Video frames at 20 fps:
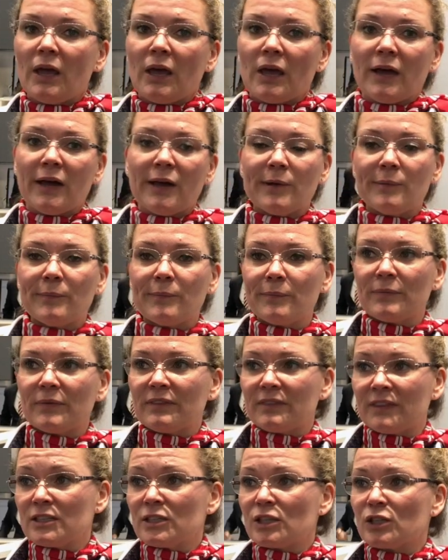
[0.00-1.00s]
Um,
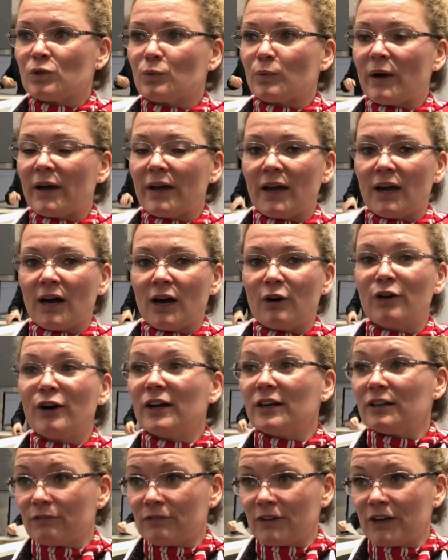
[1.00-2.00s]
this is why our
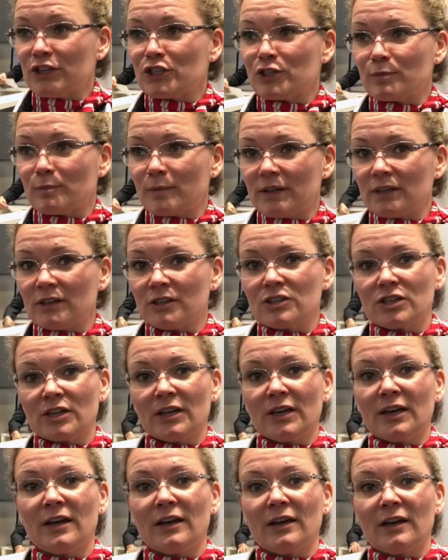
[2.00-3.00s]
innovation manager,
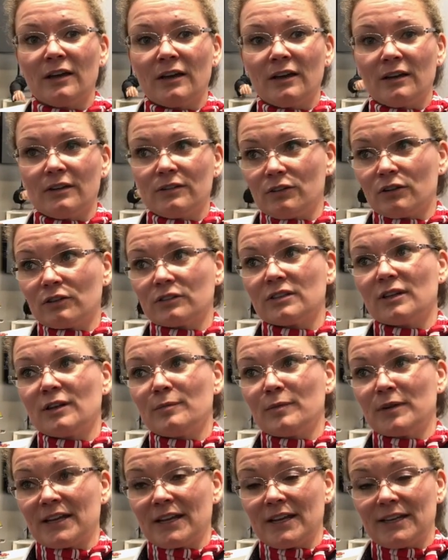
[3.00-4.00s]
uh, Dr.
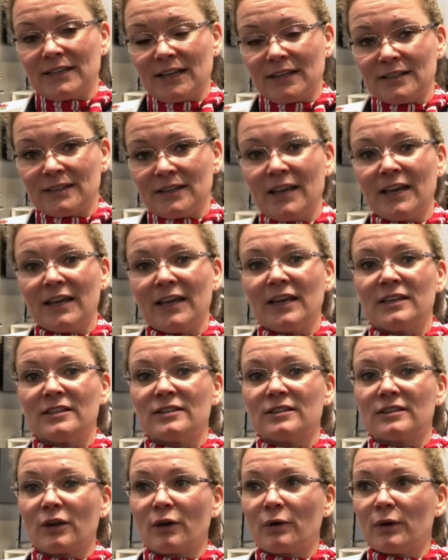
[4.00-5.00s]
Michael Dattner,
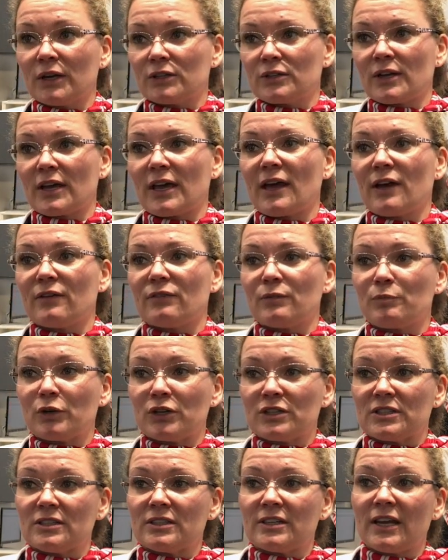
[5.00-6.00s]
is going to have a
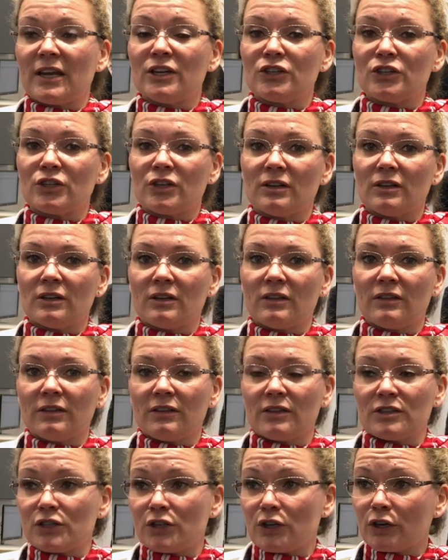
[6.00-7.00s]
presentation in
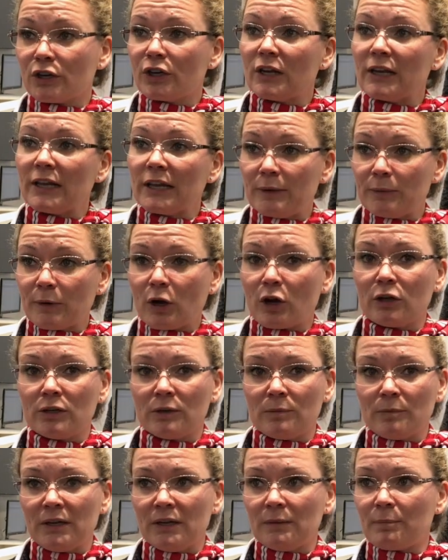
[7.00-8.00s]
the circular
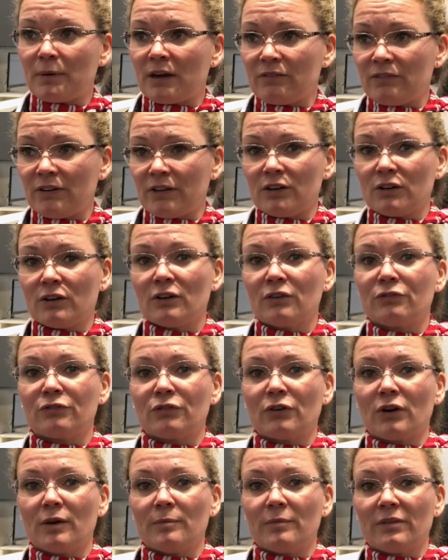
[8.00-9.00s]
economy pavilion
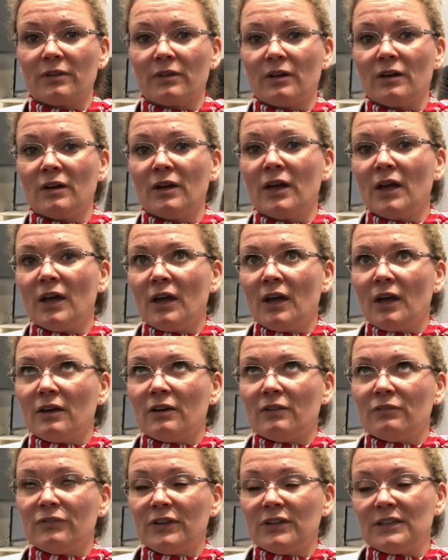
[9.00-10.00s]
from the
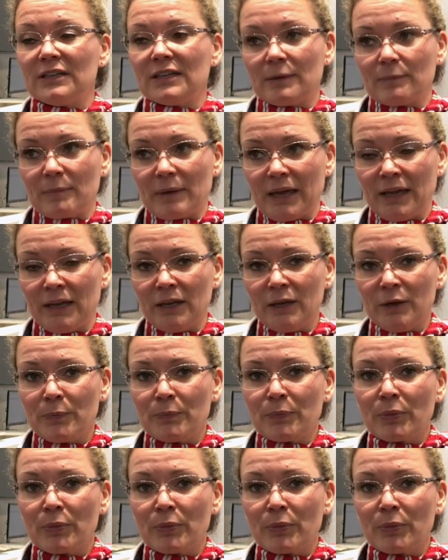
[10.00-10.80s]
VDMA.